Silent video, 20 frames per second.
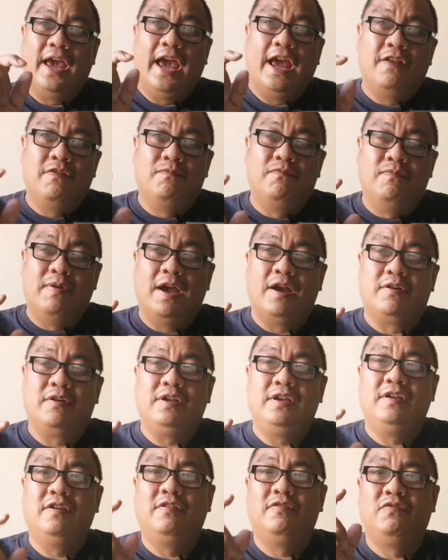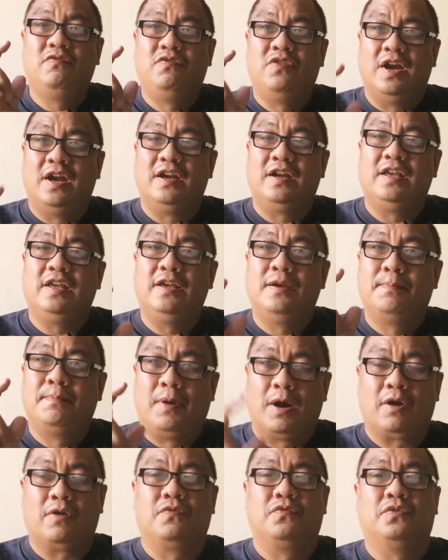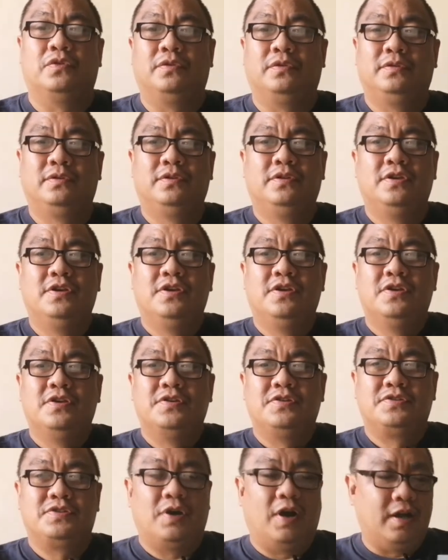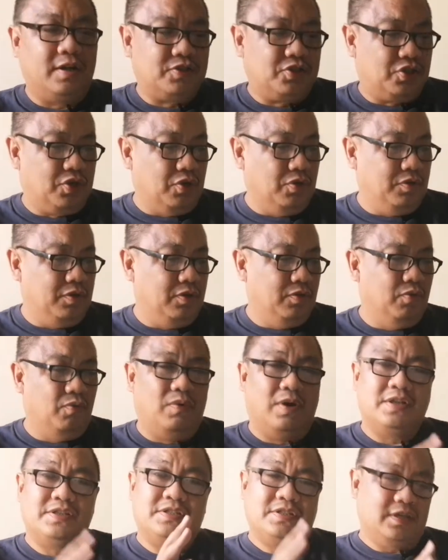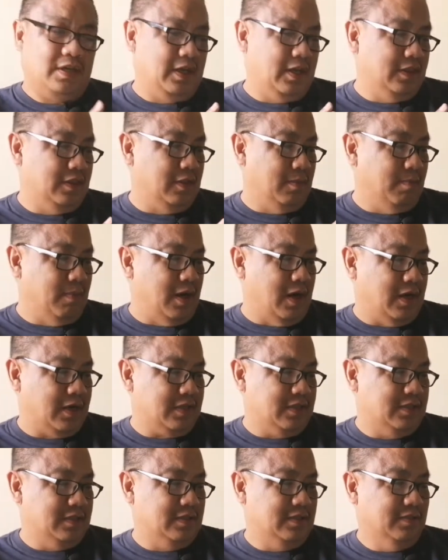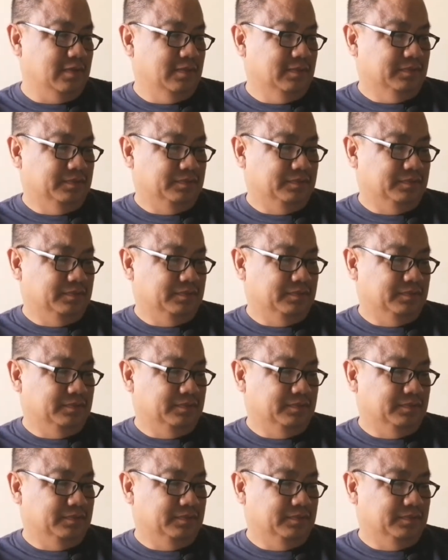and very, very powerful. So I'll show you what's in the box.